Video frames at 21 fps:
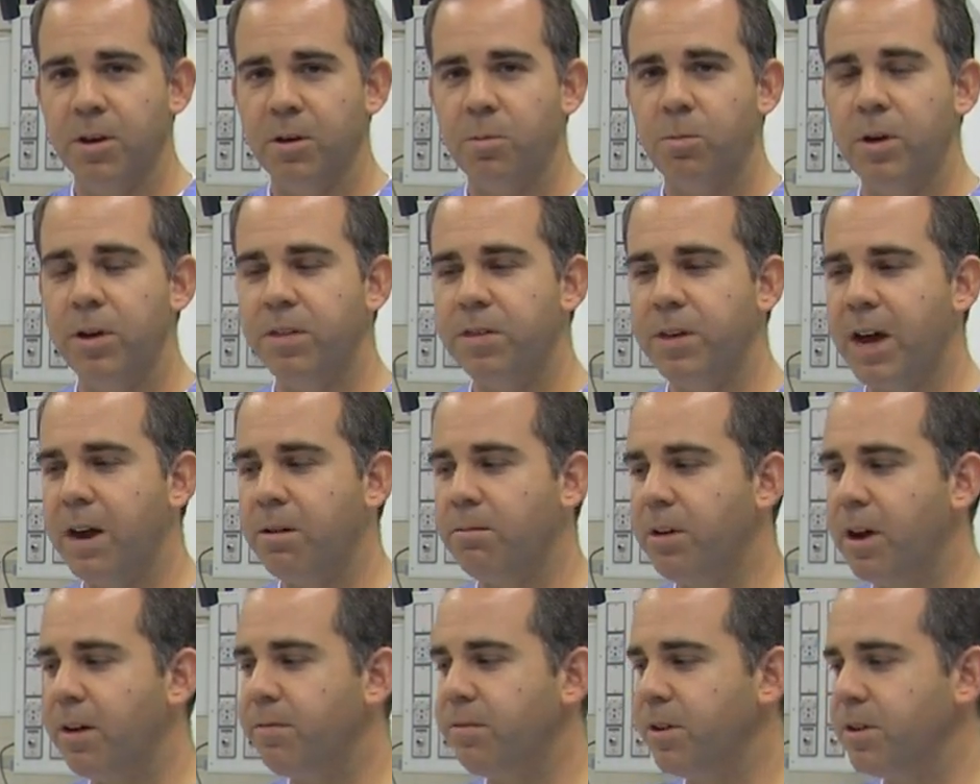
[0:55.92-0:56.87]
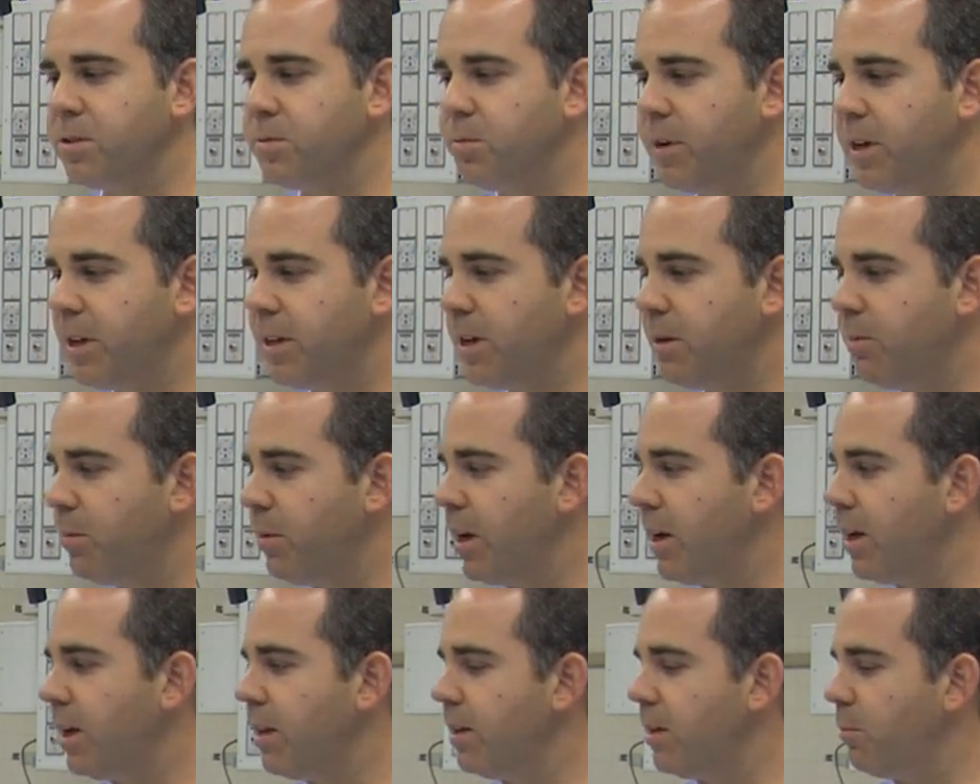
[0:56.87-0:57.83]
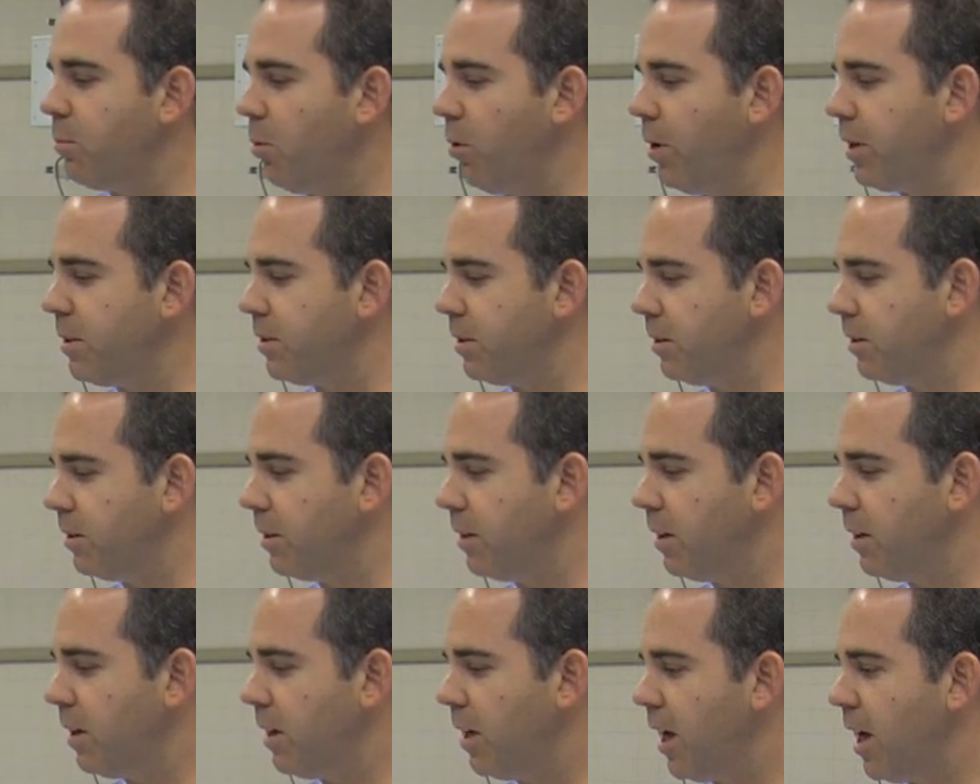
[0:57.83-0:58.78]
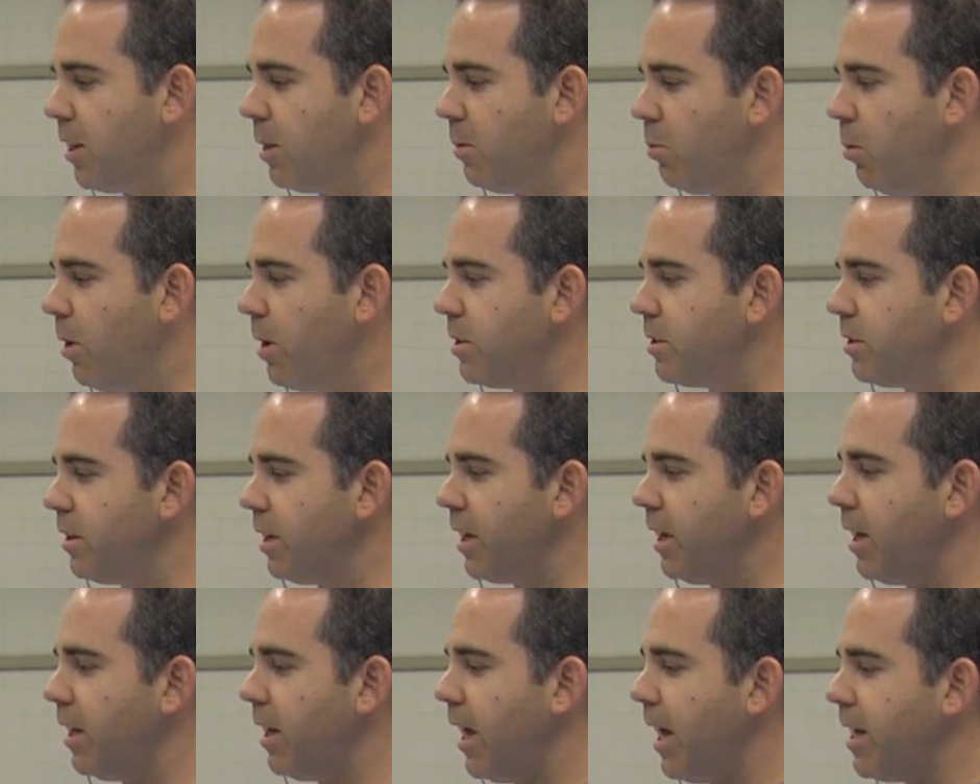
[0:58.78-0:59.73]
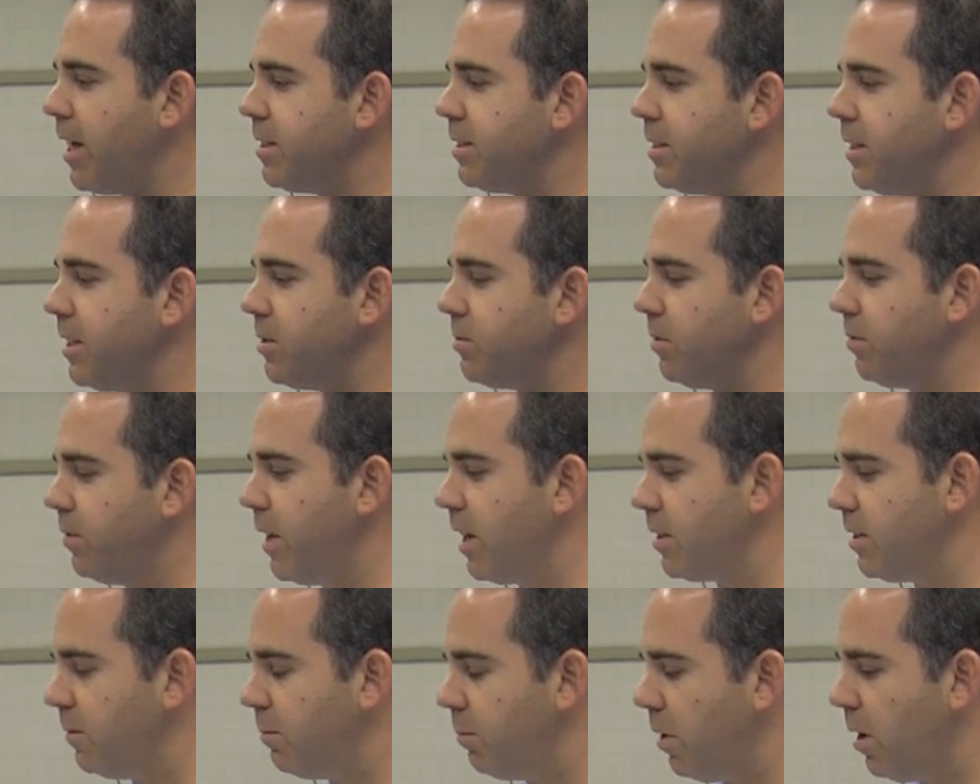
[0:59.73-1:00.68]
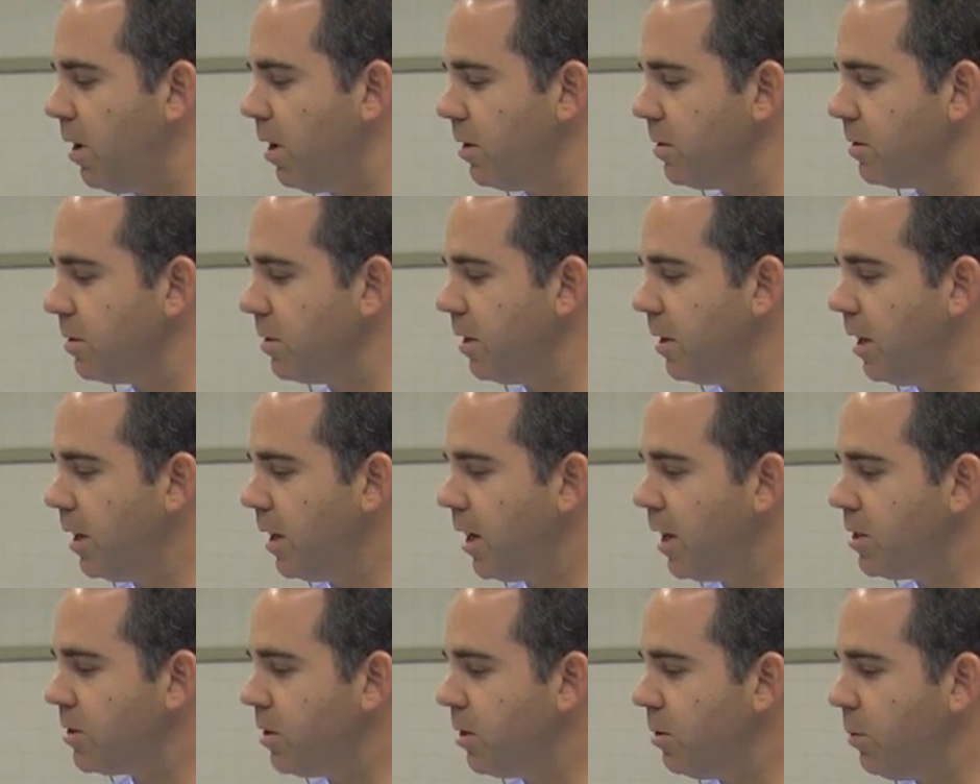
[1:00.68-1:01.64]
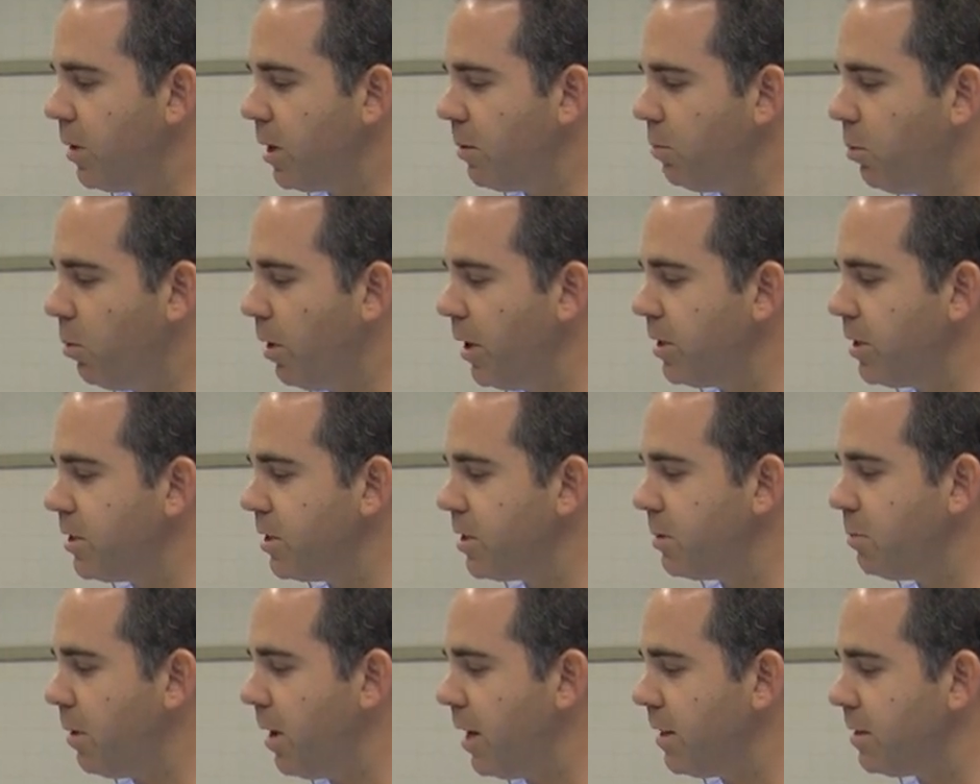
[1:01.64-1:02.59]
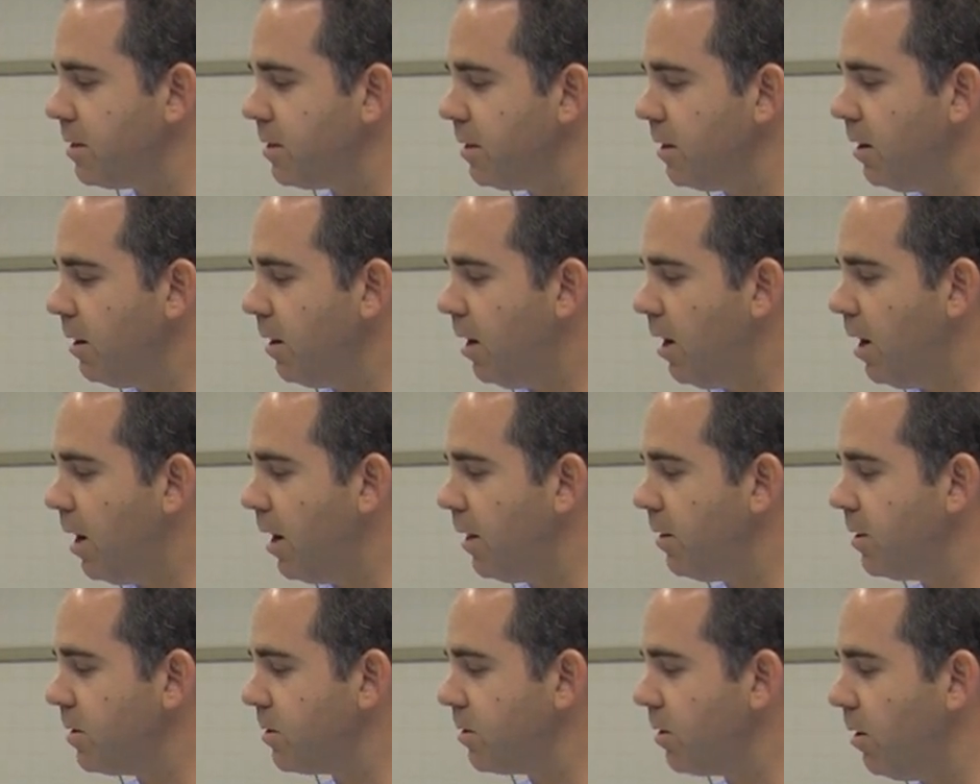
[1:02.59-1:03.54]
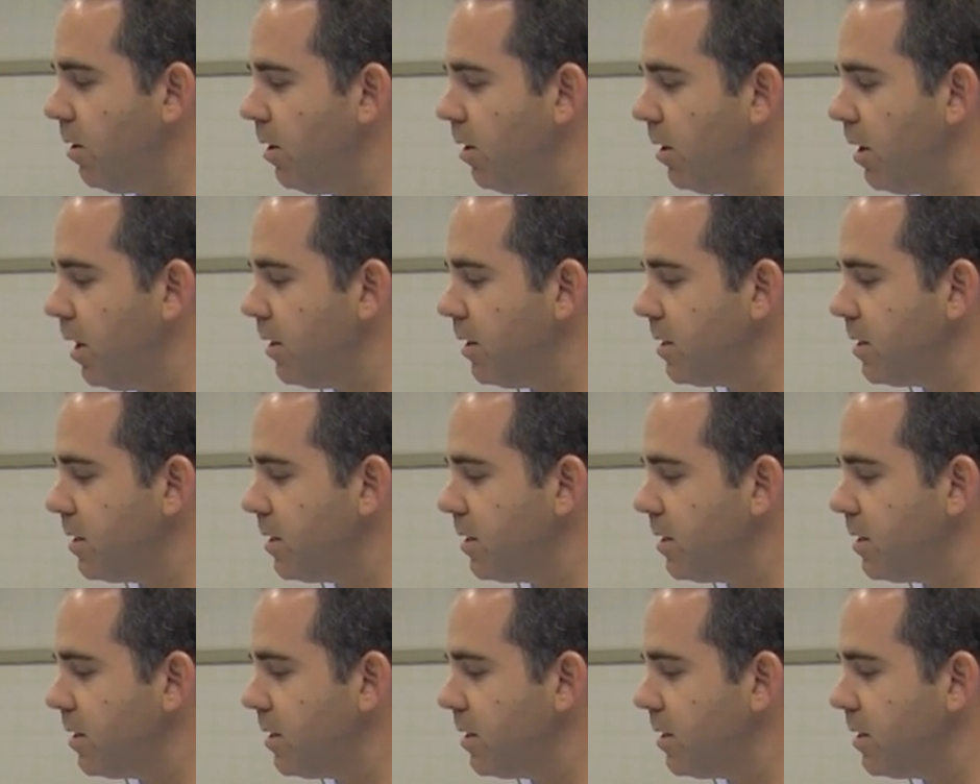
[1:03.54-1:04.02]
With that reference, we can then bring in the pointer. And the pointer again has these reflective balls. And so that we can point to spots on the skull, on the